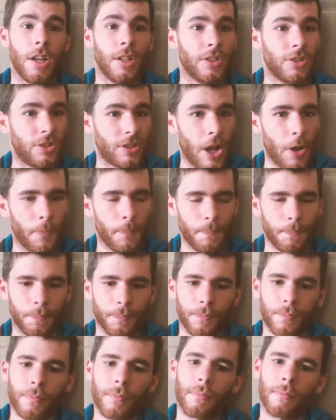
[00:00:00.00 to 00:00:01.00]
So
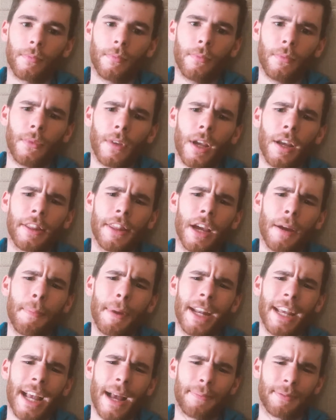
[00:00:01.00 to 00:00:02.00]
there are
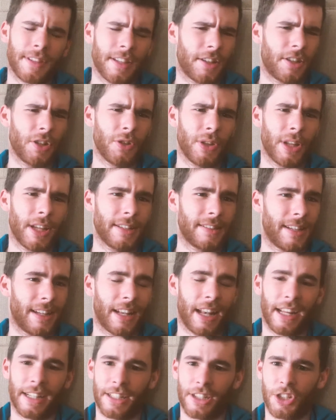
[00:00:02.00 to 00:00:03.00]
many apps that do this. I'd
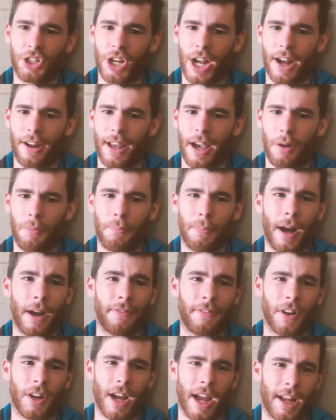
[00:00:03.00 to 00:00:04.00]
like to shout out
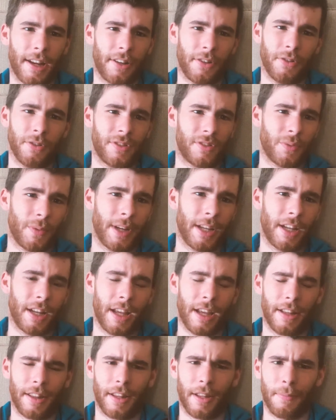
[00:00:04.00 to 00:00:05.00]
Buffer and Hootsuite
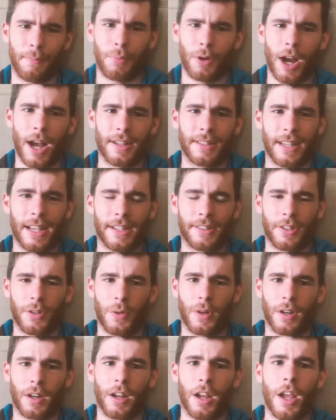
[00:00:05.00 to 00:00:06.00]
and The Process, who
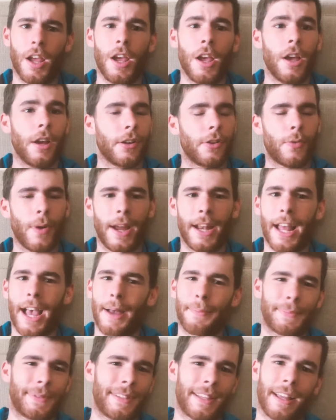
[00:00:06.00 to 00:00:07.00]
are great apps.